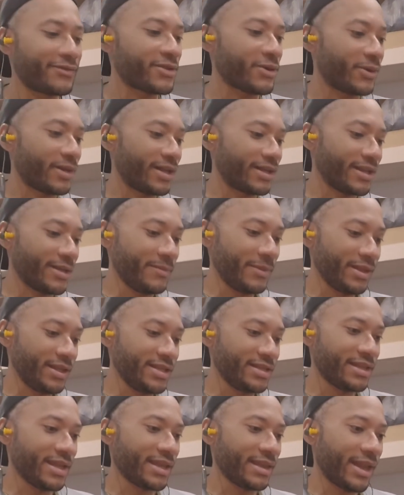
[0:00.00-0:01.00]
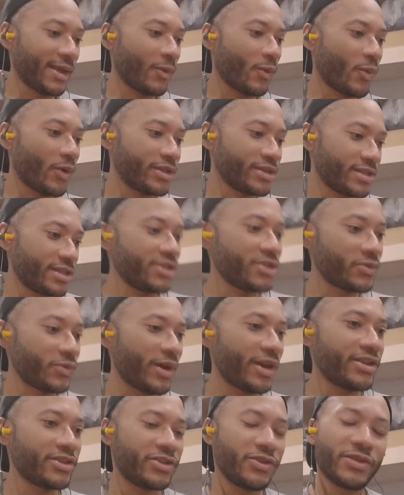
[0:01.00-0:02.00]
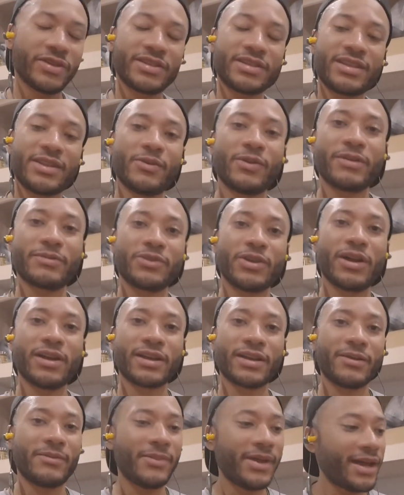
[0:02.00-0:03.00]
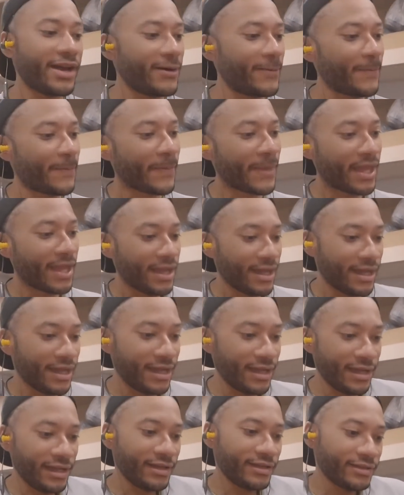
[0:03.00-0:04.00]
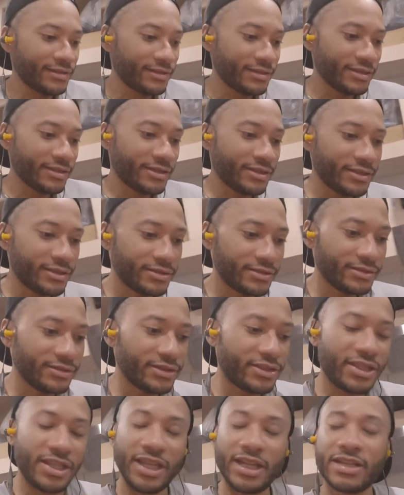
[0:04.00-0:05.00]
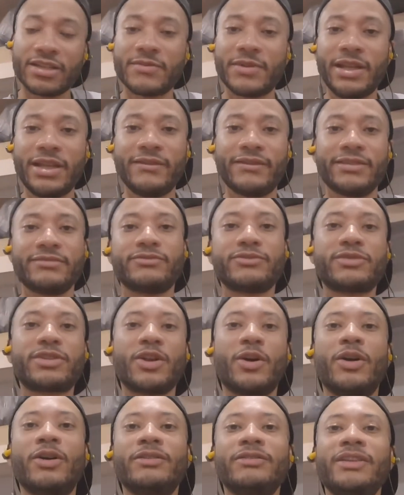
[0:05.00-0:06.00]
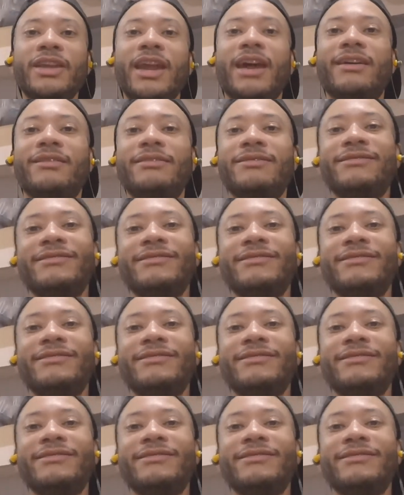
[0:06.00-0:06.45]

So let me at least get like one situated so you can see what I'm talking about, and seeing is believing. So yeah.